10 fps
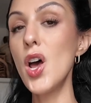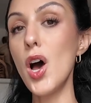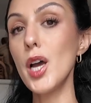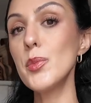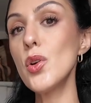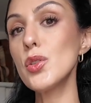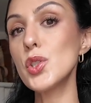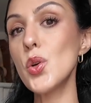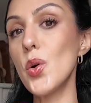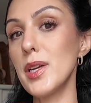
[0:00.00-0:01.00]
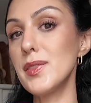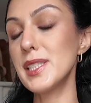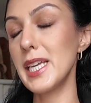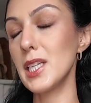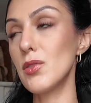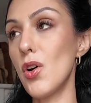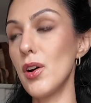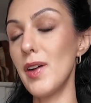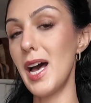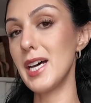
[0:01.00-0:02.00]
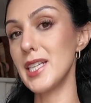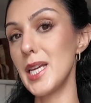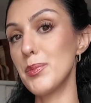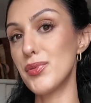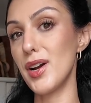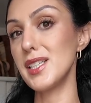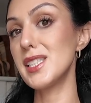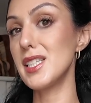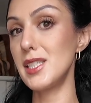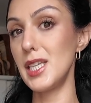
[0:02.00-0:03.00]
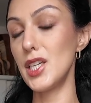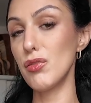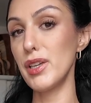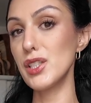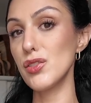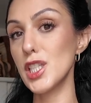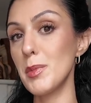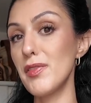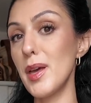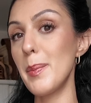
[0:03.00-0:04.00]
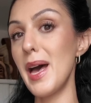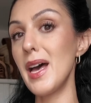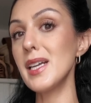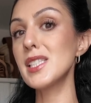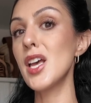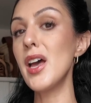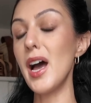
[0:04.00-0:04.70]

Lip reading: I'm not sure if Saint Laurent have had a price decrease on some of their bags.